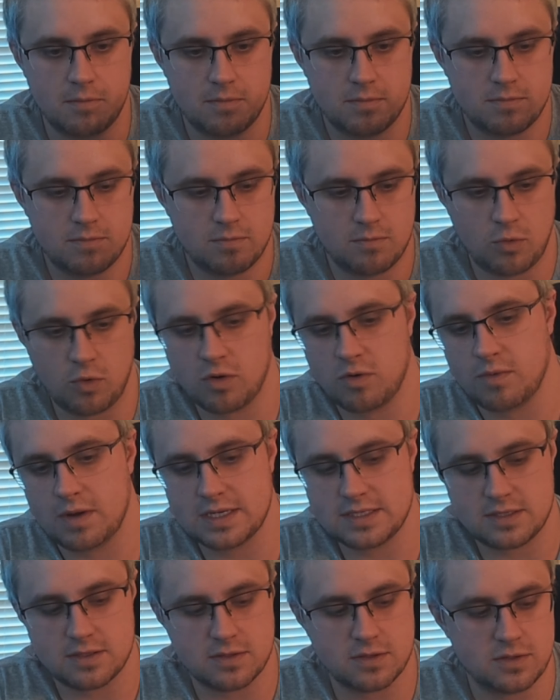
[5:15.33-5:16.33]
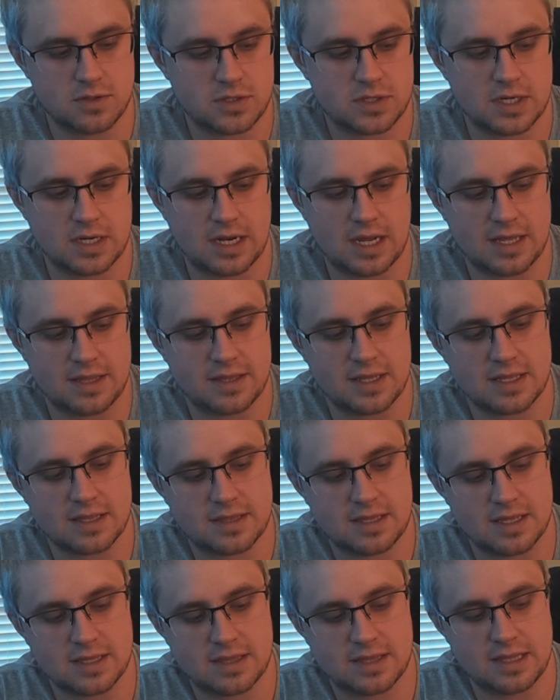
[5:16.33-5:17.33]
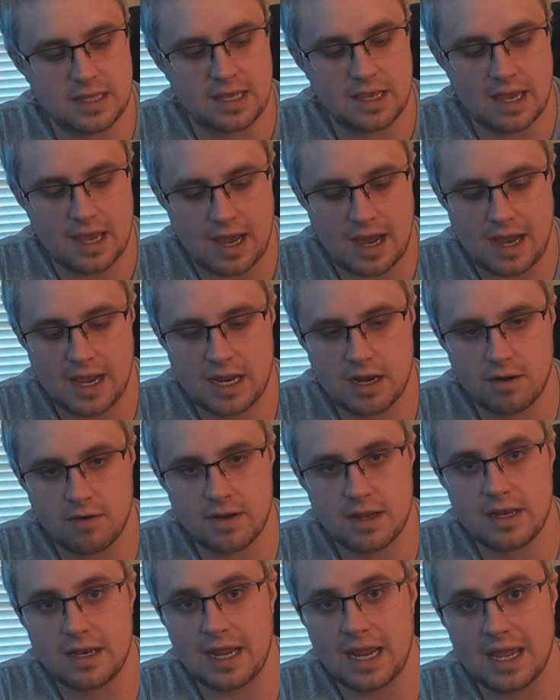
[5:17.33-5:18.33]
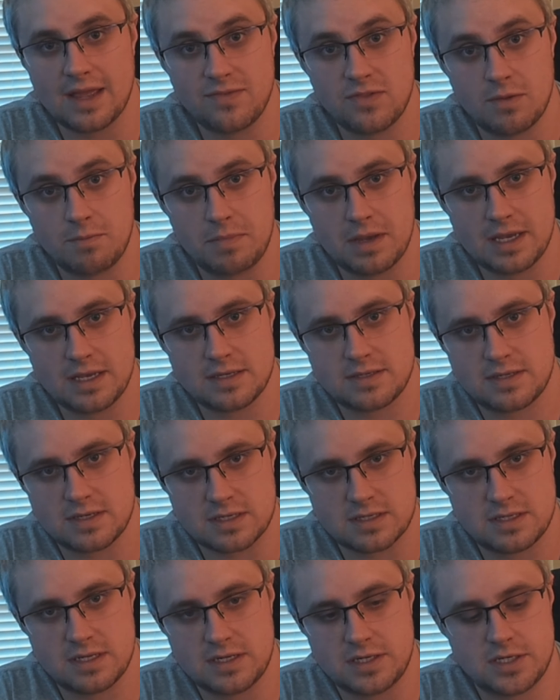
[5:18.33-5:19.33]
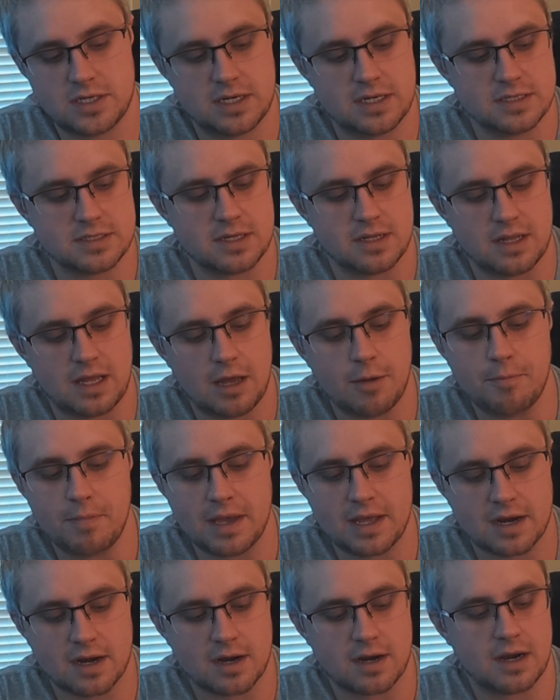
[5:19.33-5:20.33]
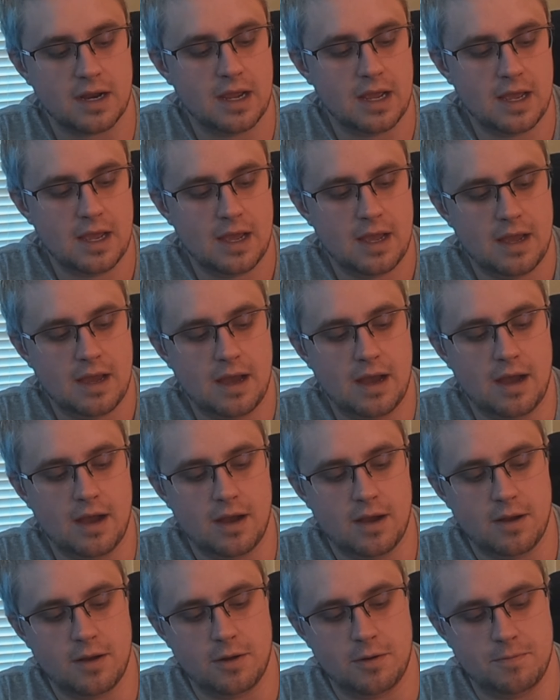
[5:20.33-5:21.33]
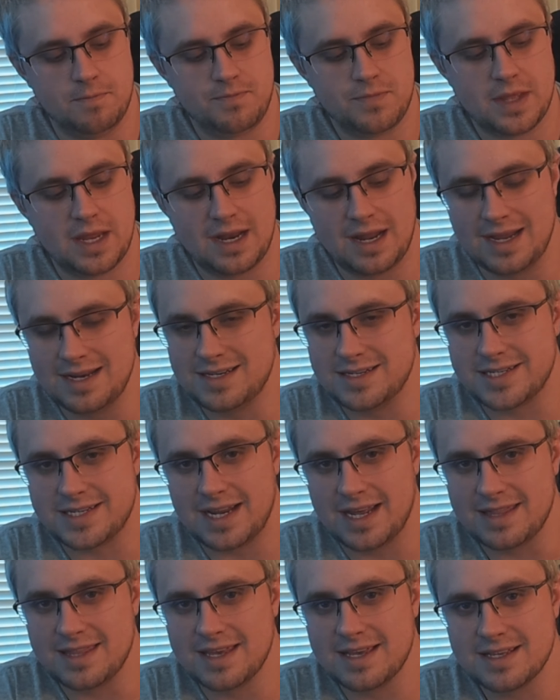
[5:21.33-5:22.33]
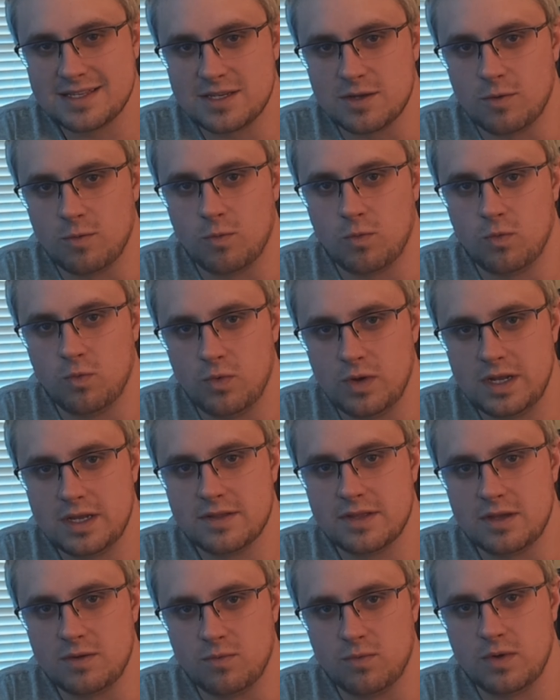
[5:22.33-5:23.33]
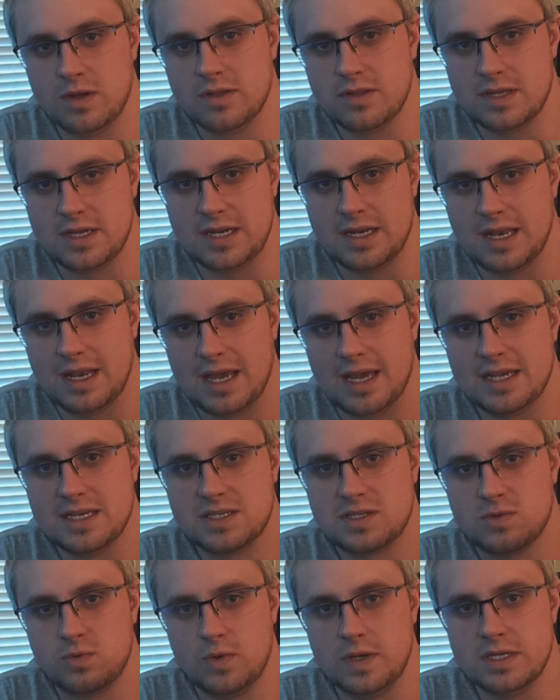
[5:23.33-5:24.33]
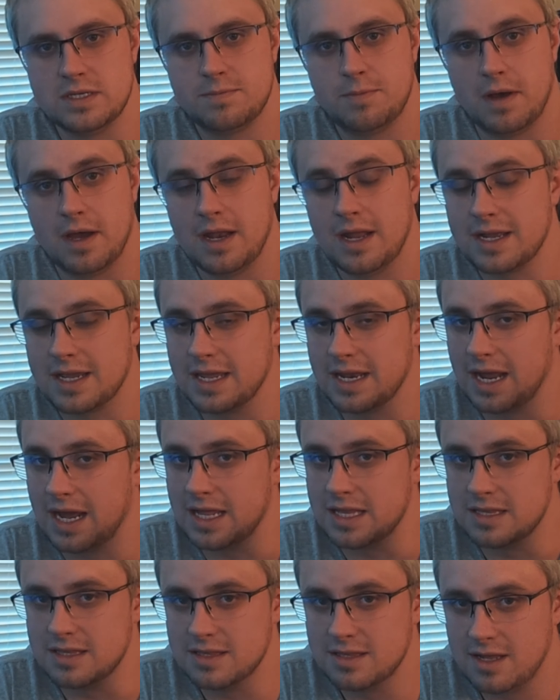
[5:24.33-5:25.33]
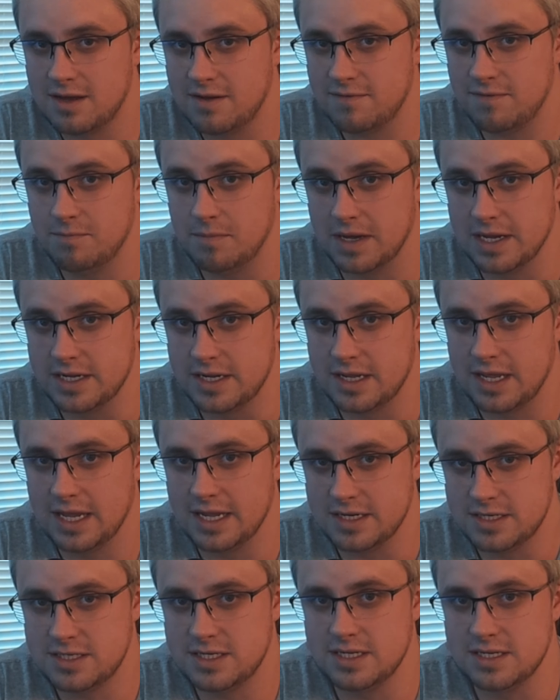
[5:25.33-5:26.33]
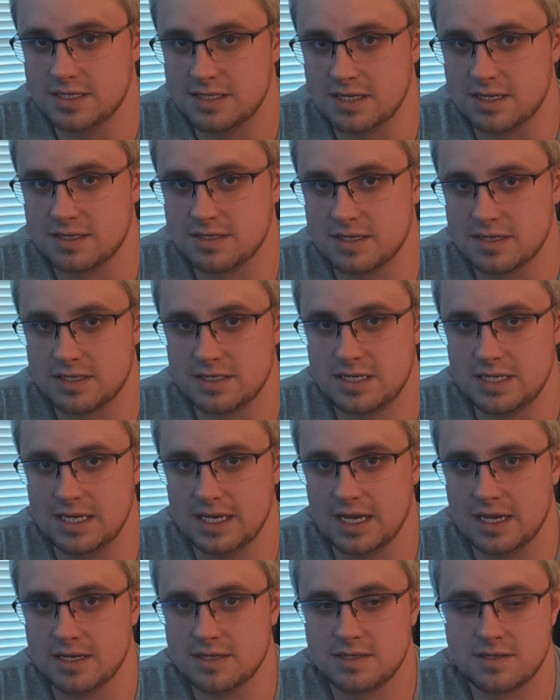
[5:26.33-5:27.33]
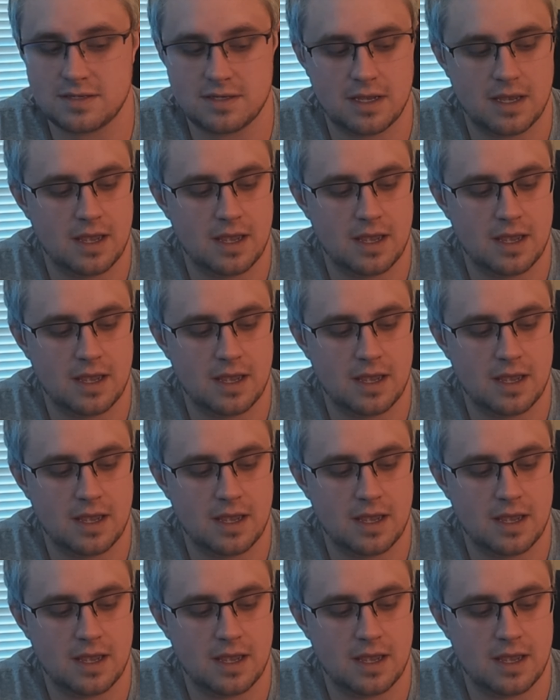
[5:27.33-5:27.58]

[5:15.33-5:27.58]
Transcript: more resolution. I think that the higher end and the bass extension is a lot better. And I think it's a really, really nice sweet spot. Again, I love my HD 660S,